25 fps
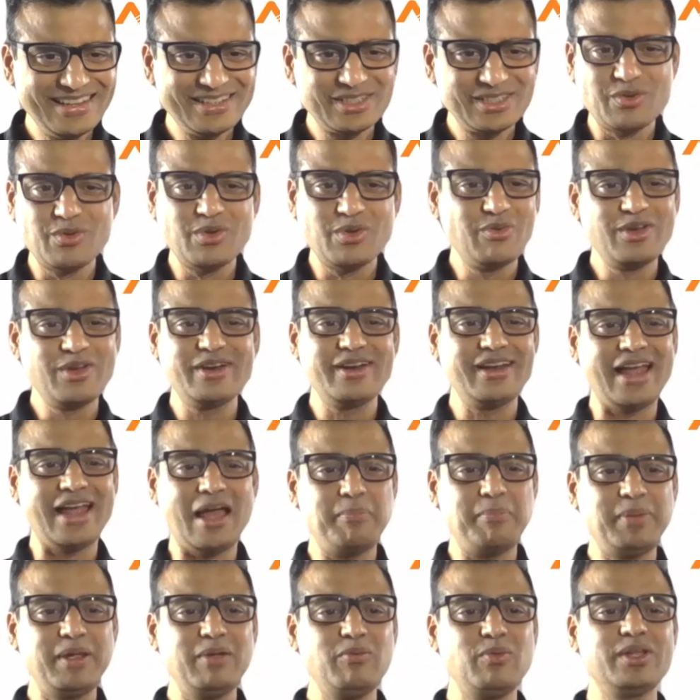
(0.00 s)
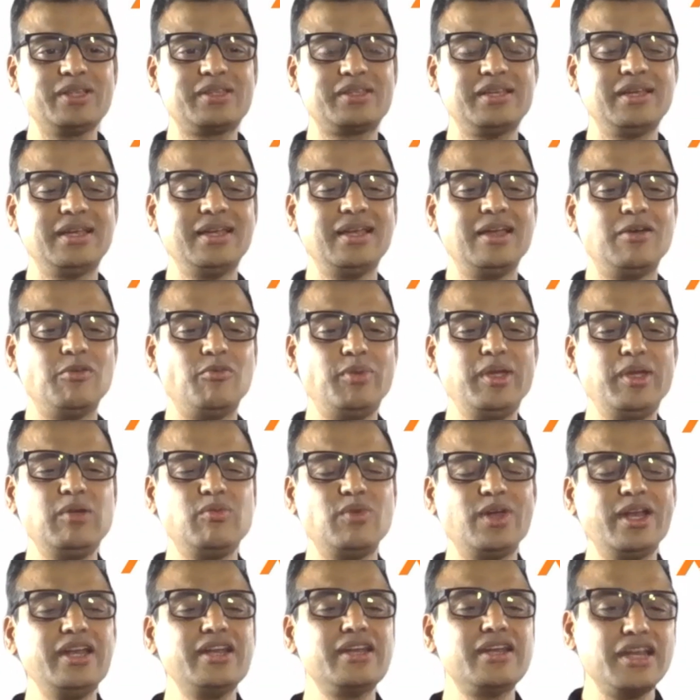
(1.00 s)
So we were very happy with being
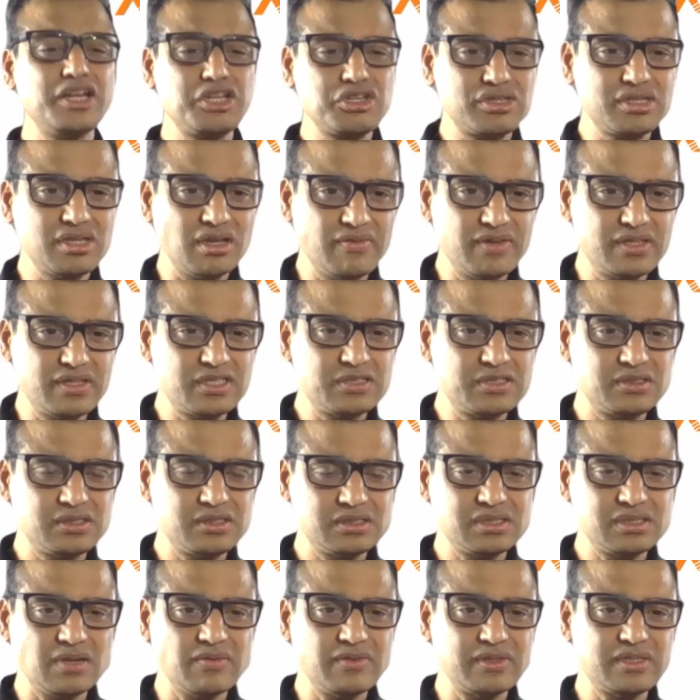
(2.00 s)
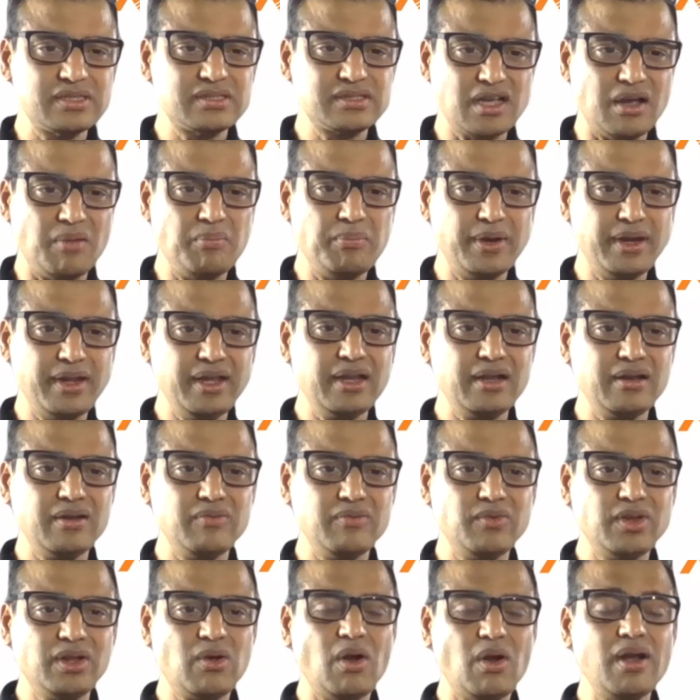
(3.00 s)
very niche services company,
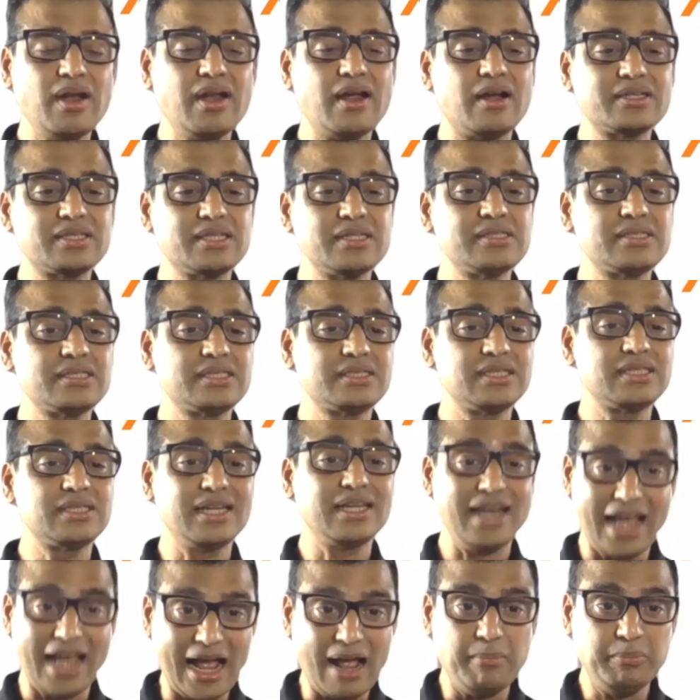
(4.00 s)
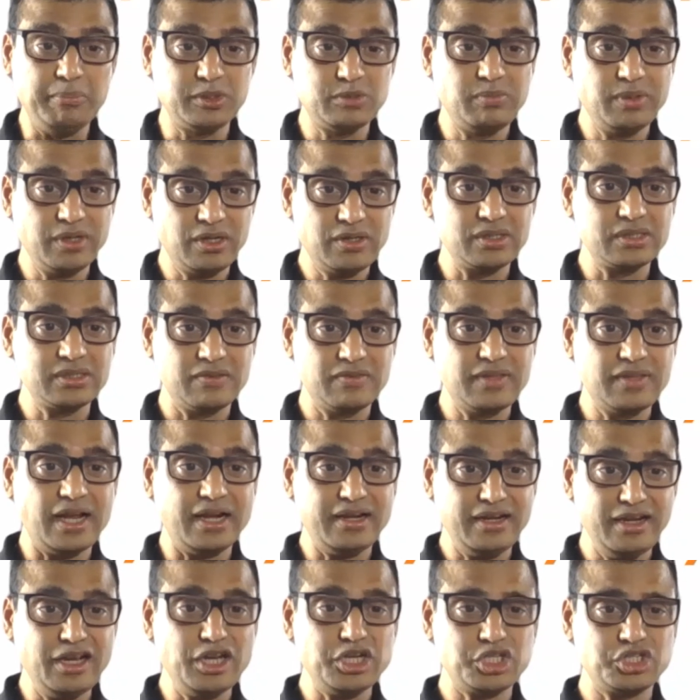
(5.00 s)
and we called ourselves labs because of
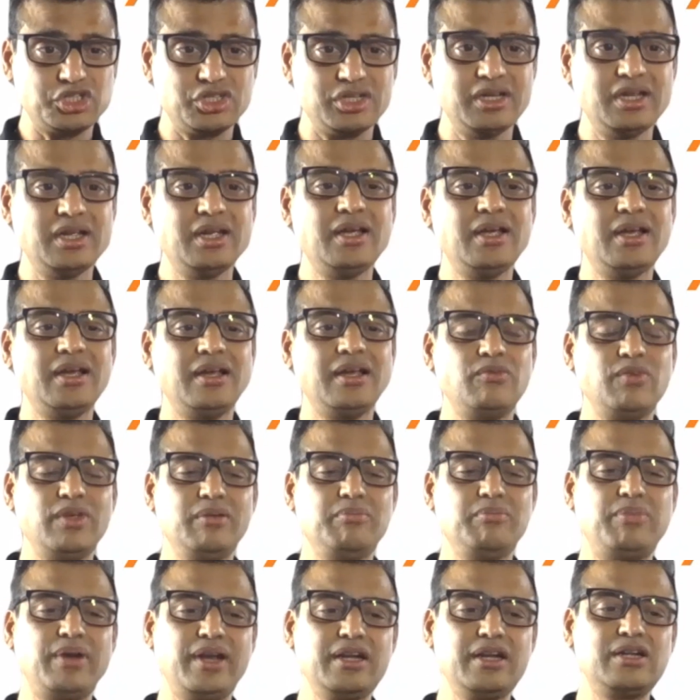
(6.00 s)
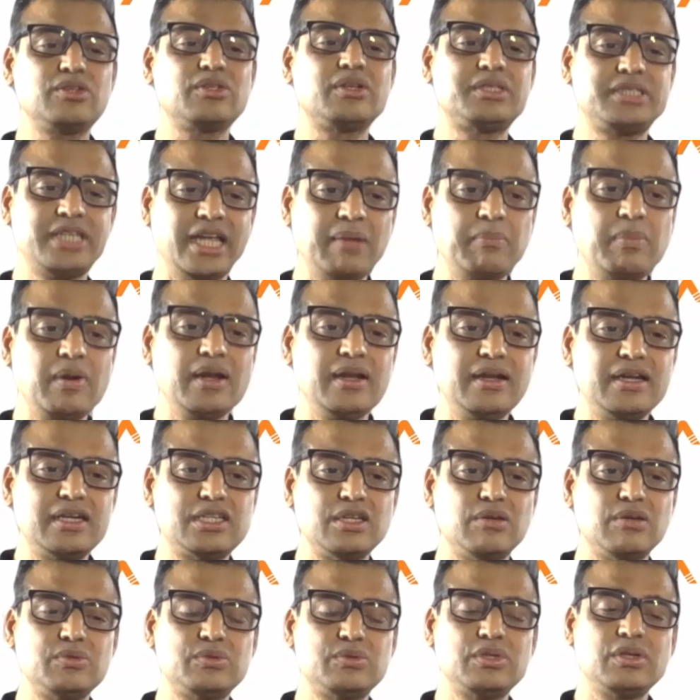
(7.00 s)
that niche we bring to the table in
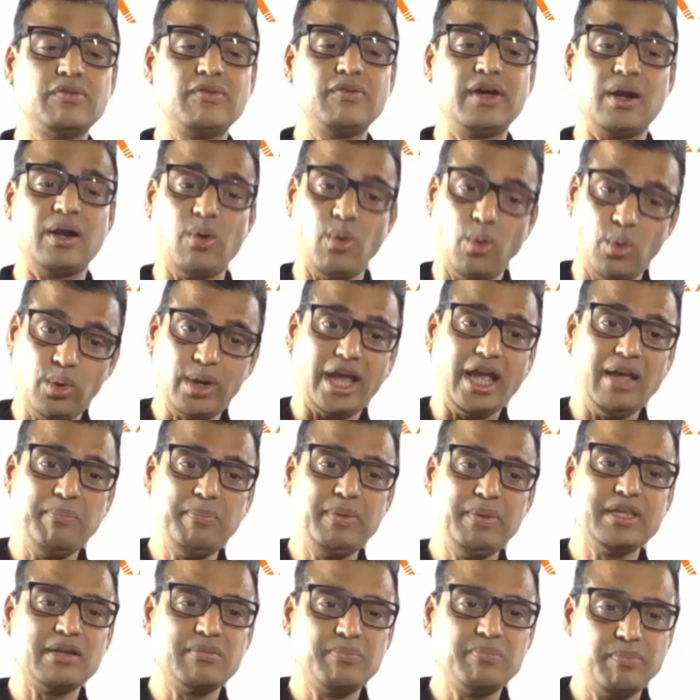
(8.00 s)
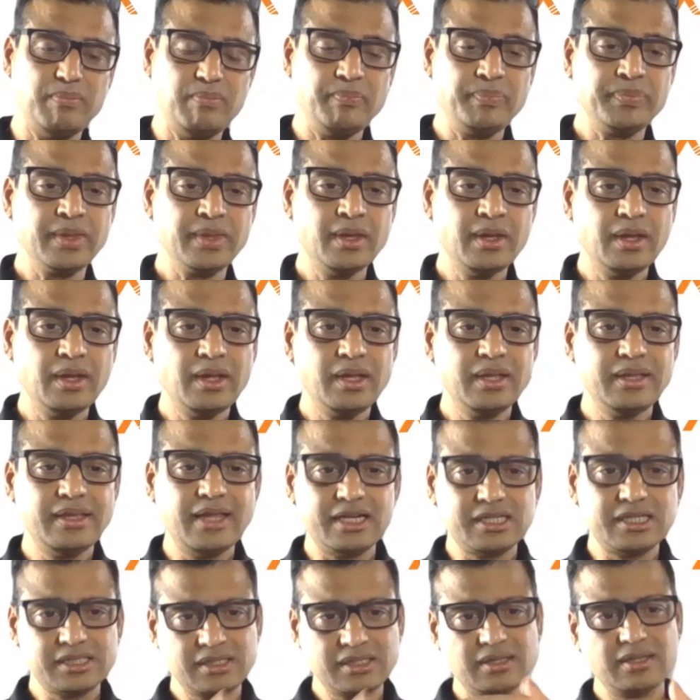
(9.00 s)
terms of our own IP
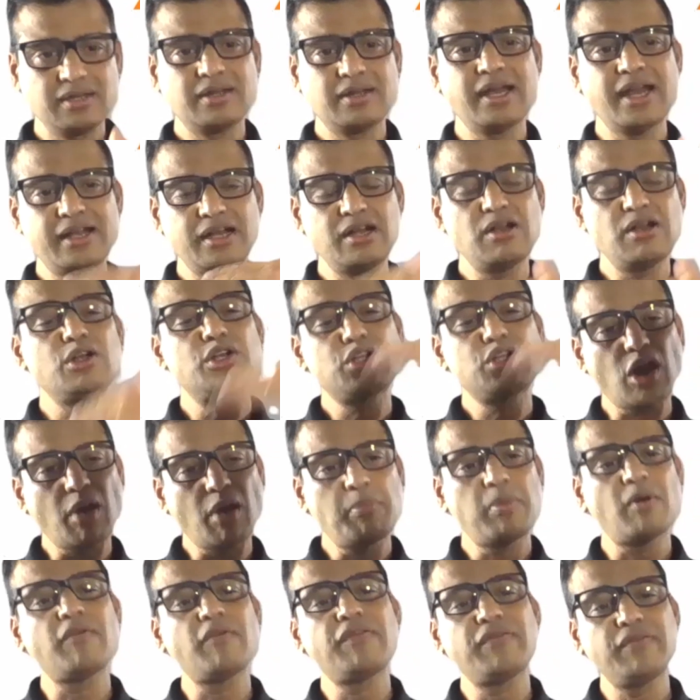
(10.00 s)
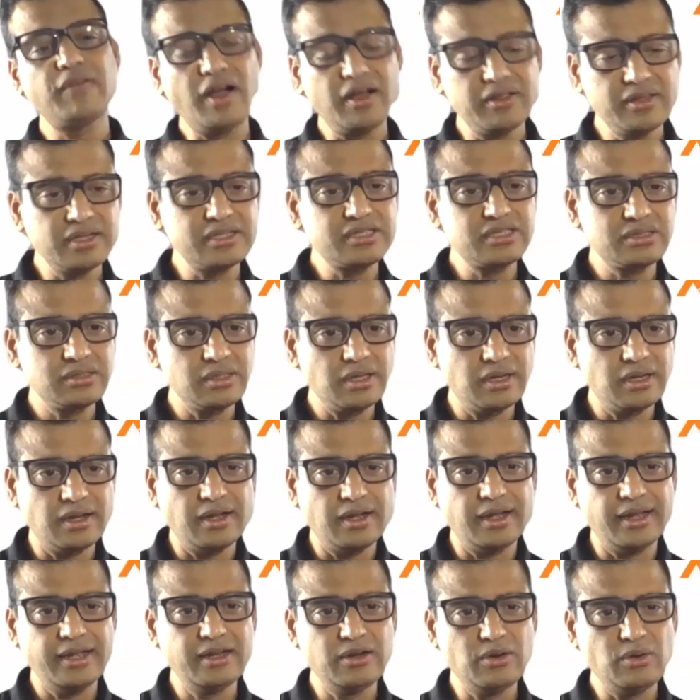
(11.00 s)
that's created on top of others,
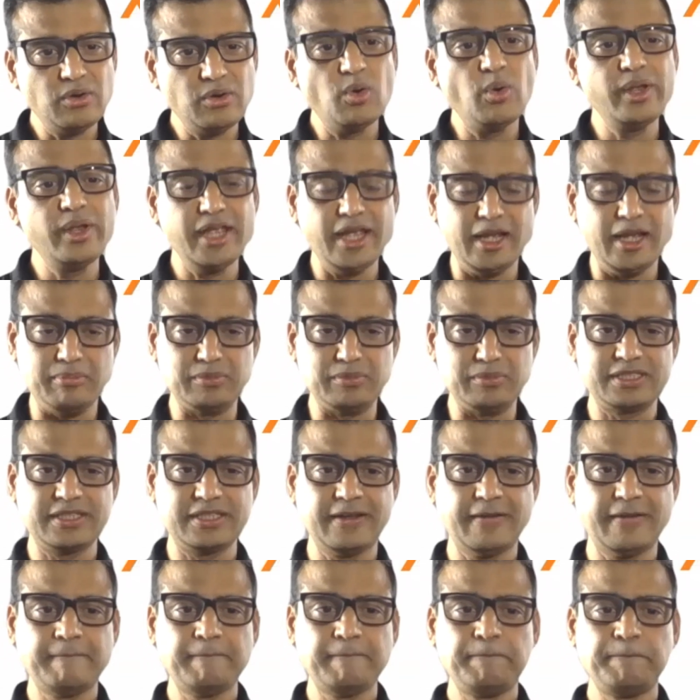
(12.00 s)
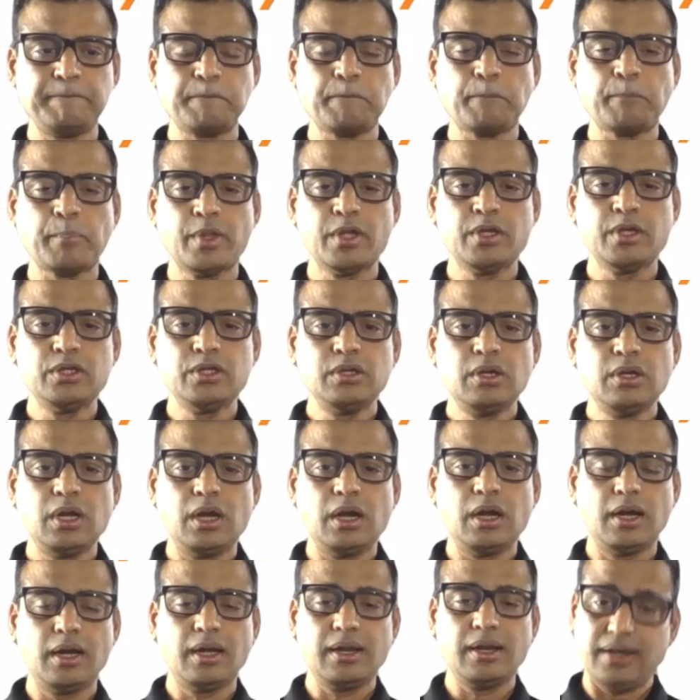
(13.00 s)
OEMs
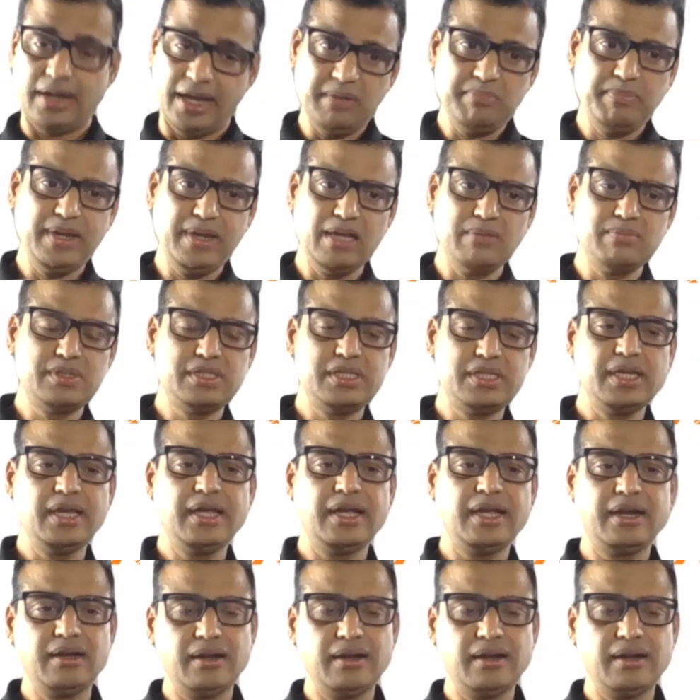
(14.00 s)
like BMC